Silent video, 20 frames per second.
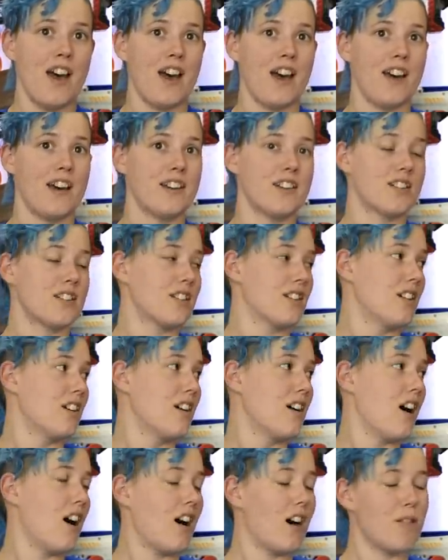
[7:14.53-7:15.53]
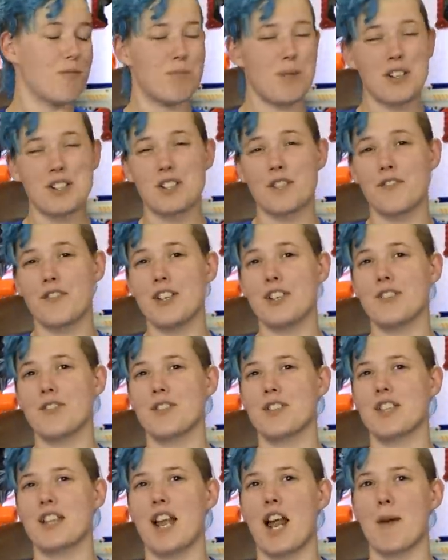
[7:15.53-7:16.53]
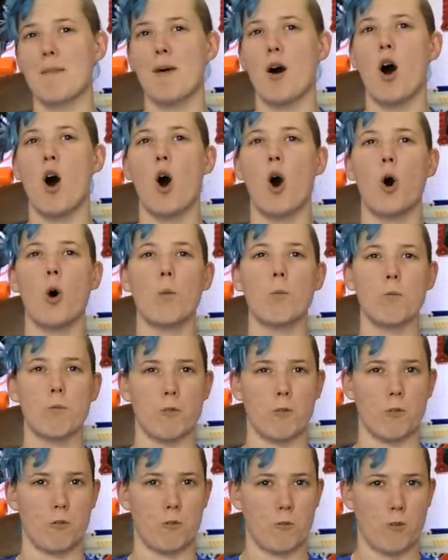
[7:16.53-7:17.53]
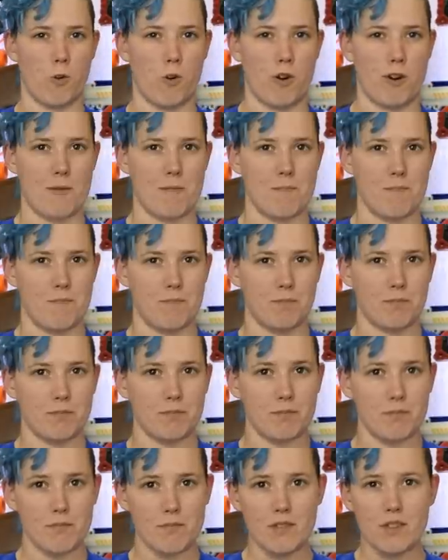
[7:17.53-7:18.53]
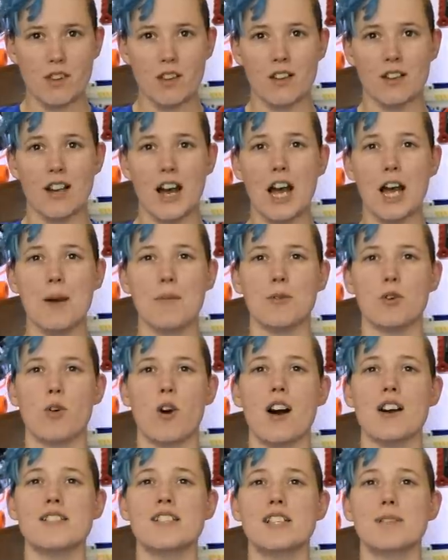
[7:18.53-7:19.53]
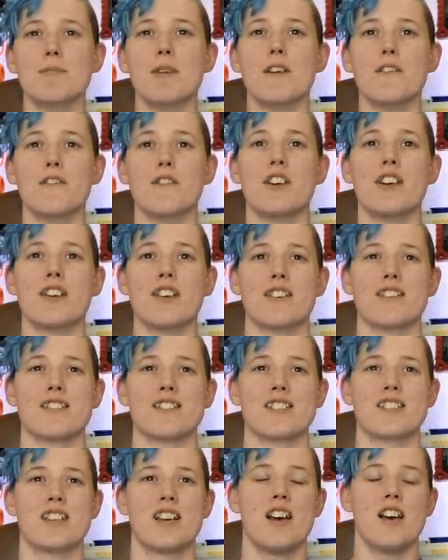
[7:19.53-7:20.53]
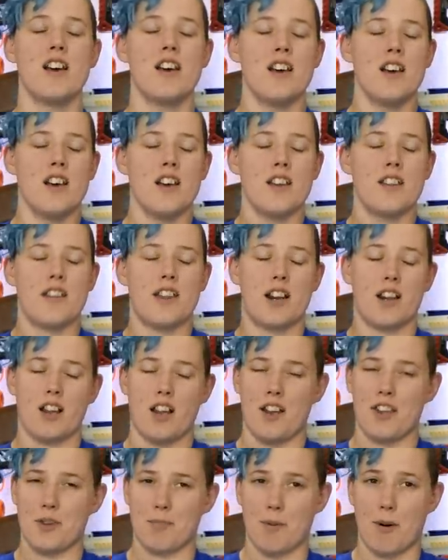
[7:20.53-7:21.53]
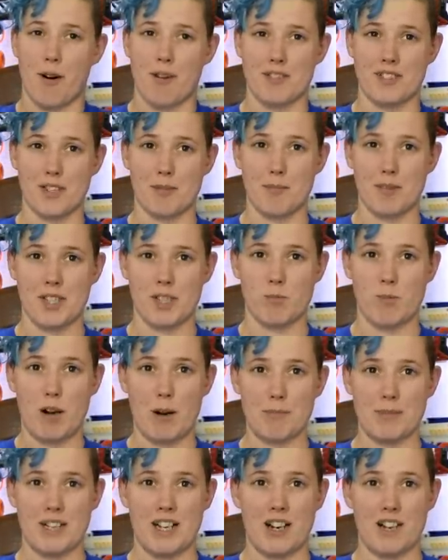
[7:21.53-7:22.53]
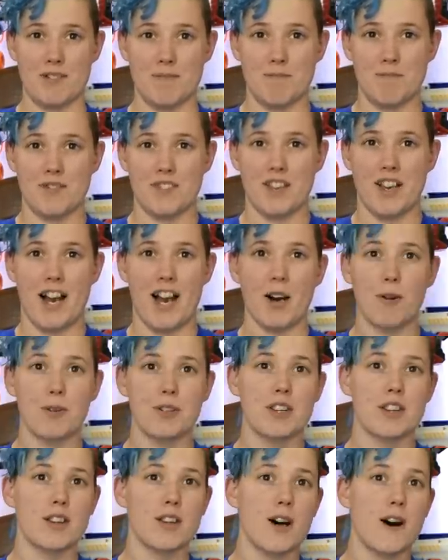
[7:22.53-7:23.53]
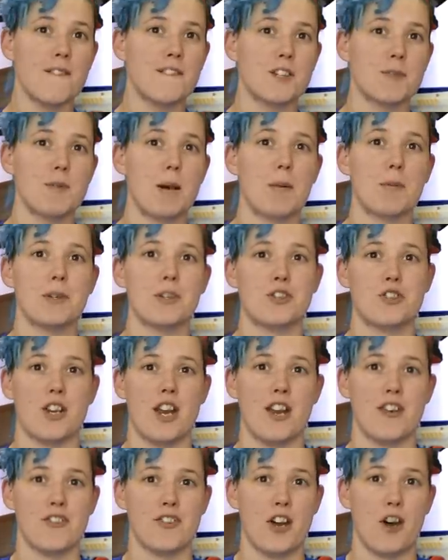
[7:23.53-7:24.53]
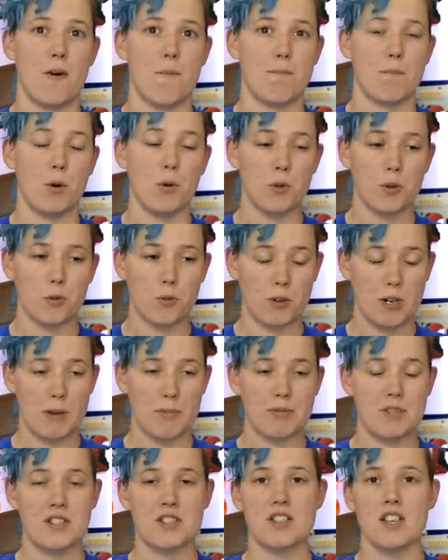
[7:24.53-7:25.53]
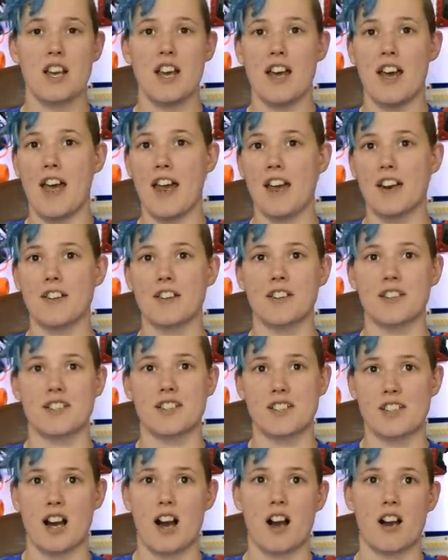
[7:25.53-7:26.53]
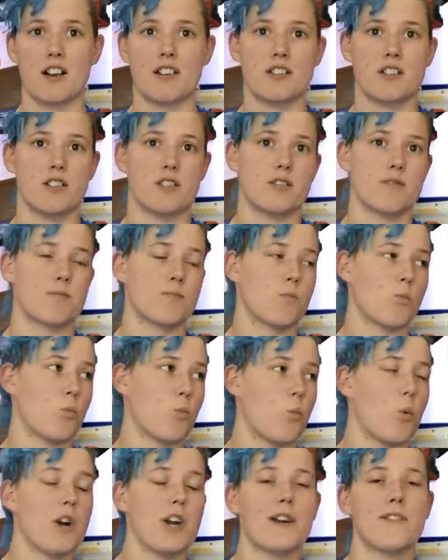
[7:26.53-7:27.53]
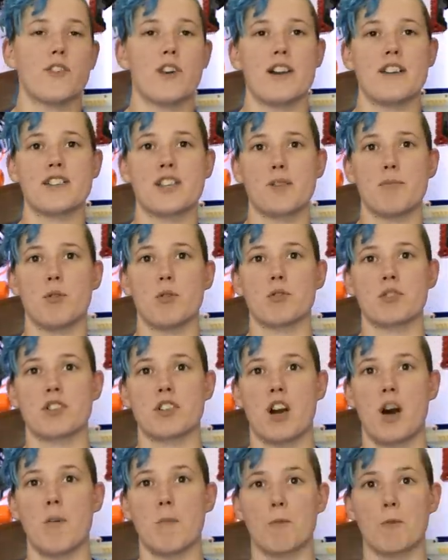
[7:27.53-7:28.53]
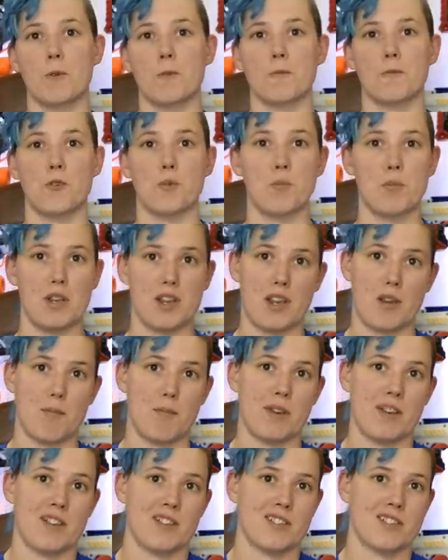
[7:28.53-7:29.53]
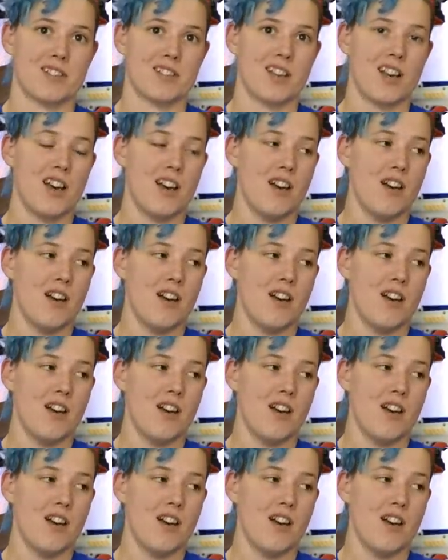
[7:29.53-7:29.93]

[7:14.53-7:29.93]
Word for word: and a bunch of features that I'm hopeful for. I am crossing my fingers that a lot of the parts can be swapped out. I would love to be able to change out both grips and the stock to whatever has the most comfort for me because